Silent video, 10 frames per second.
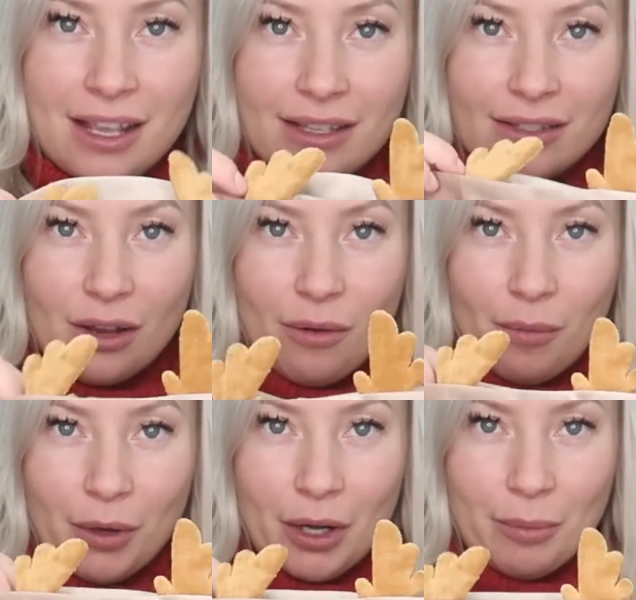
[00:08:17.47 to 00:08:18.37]
So
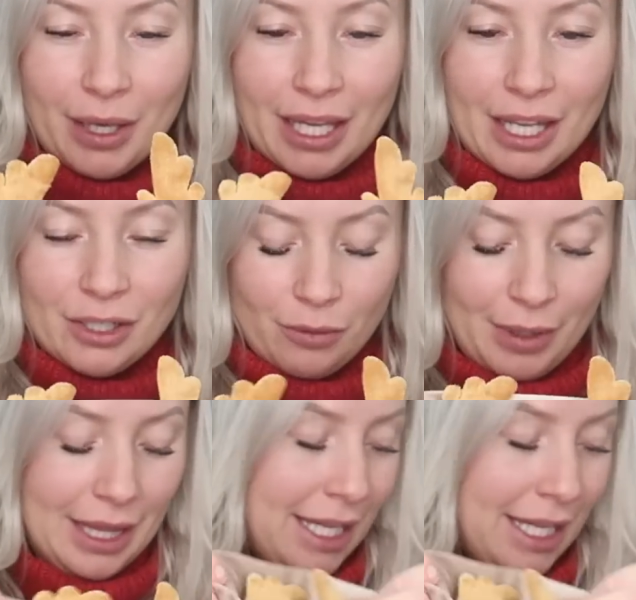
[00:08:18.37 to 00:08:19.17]
I'm going to be doing